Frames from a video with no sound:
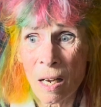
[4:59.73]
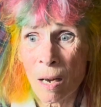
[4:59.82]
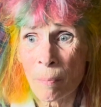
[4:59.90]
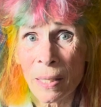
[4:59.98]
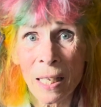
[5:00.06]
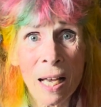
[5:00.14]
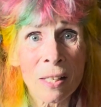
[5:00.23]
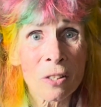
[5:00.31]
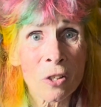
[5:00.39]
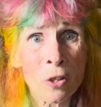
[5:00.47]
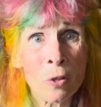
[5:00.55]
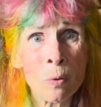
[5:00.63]
because
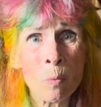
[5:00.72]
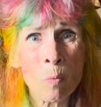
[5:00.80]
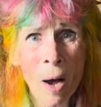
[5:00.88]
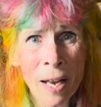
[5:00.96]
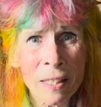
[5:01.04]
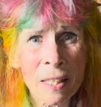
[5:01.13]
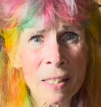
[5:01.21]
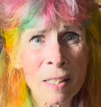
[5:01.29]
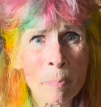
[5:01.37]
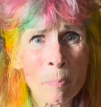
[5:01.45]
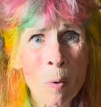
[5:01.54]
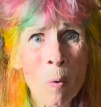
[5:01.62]
you want to
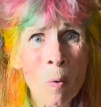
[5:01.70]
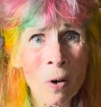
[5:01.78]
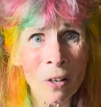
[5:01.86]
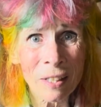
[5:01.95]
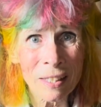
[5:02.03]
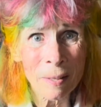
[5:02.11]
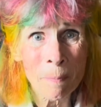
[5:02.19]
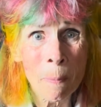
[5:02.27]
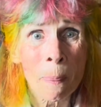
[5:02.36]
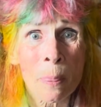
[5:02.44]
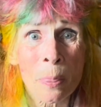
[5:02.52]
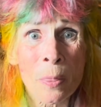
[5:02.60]
support
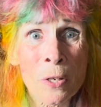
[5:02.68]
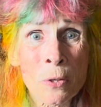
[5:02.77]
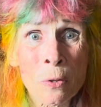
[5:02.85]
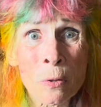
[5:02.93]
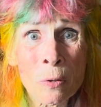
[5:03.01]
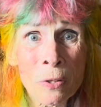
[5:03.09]
the true